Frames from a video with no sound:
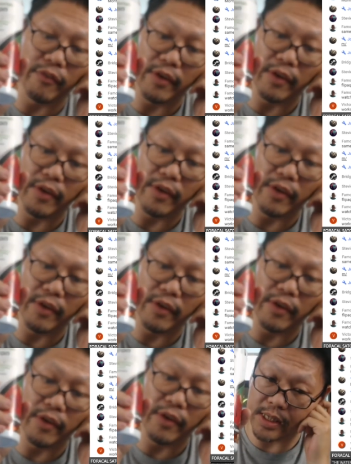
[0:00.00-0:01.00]
I ever need
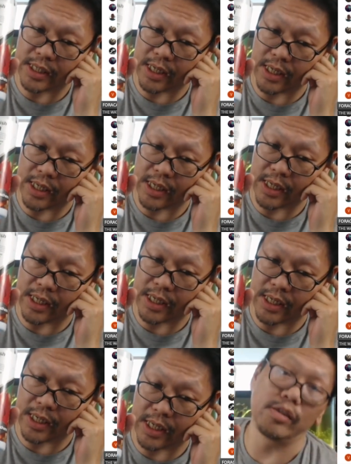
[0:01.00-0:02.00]
it, because I
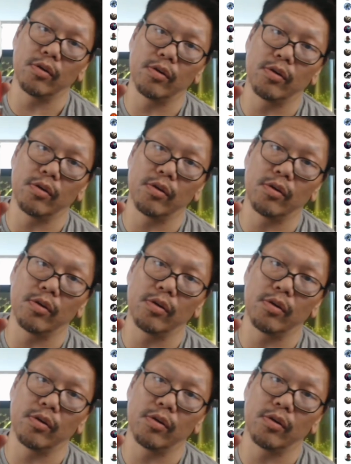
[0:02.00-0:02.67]
used to grow a lot of red